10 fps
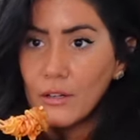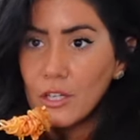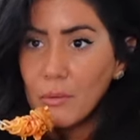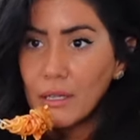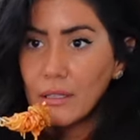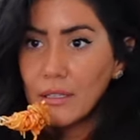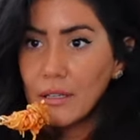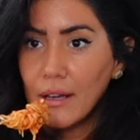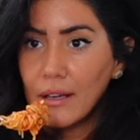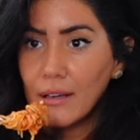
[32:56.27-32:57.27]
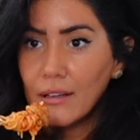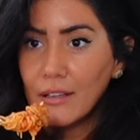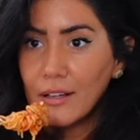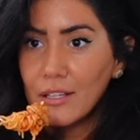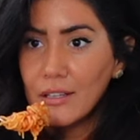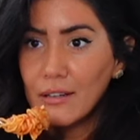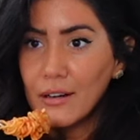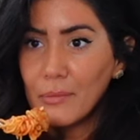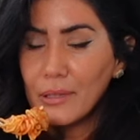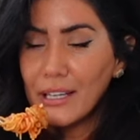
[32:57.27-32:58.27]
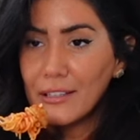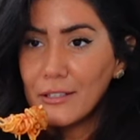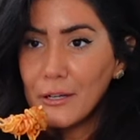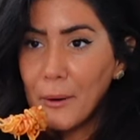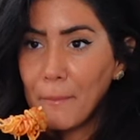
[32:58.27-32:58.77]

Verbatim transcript: Jimon doesn't like it he likes it in a plate